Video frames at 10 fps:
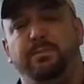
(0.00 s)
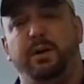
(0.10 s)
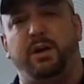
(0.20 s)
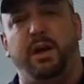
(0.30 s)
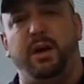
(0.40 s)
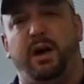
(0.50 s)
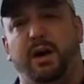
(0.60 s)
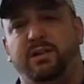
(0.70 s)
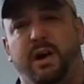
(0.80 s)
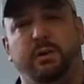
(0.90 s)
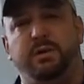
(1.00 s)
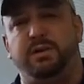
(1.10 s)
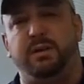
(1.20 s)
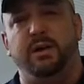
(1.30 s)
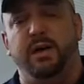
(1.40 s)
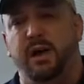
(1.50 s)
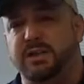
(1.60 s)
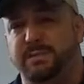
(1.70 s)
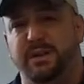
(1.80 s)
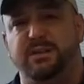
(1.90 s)
Okay, I'll talk with you. I'll
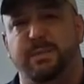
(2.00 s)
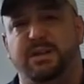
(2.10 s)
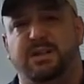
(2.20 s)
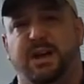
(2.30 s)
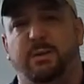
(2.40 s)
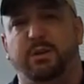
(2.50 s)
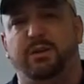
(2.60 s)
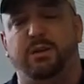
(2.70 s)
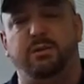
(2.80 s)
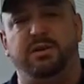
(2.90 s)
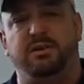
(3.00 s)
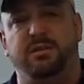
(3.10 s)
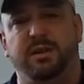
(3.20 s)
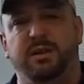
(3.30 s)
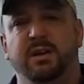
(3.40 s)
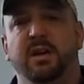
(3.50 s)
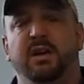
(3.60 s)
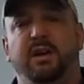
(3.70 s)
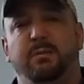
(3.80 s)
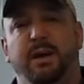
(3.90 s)
spend as much time with you as you need.
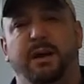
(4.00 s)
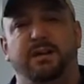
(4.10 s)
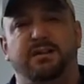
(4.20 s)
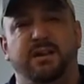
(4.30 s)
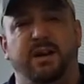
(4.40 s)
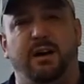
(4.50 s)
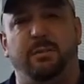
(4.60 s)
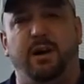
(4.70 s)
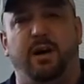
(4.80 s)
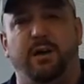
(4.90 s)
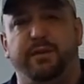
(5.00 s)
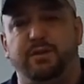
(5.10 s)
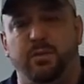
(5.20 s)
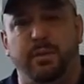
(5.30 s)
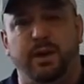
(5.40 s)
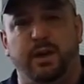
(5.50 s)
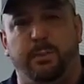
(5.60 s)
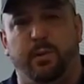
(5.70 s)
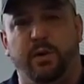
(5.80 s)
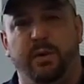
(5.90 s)
Come down and sit down in my office. We'll make an
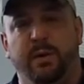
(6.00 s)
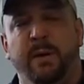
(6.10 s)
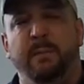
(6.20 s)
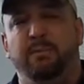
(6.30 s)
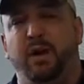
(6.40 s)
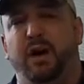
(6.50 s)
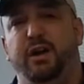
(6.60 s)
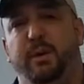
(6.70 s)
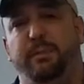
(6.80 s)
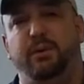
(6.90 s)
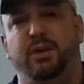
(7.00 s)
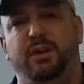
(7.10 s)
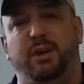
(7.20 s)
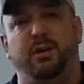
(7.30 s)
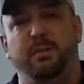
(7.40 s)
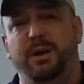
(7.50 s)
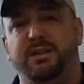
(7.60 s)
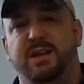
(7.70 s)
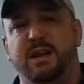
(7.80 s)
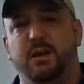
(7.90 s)
appointment, and I'll help you get there. It may
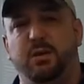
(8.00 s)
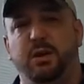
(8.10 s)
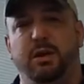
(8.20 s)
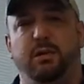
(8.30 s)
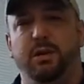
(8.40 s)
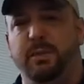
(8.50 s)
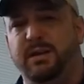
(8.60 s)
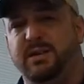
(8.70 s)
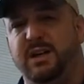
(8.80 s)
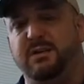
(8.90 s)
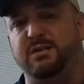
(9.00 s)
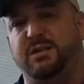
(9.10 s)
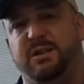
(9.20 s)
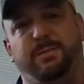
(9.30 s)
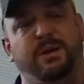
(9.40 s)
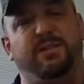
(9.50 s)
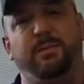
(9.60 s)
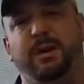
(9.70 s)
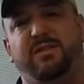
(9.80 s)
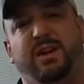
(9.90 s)
take you a year. It may take you 6 months. It
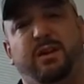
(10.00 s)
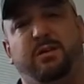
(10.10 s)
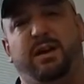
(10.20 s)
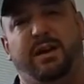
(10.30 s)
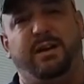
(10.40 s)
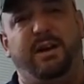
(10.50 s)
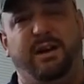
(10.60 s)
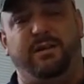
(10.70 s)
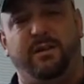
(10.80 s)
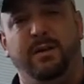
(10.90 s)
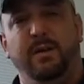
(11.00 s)
may take you 90 days.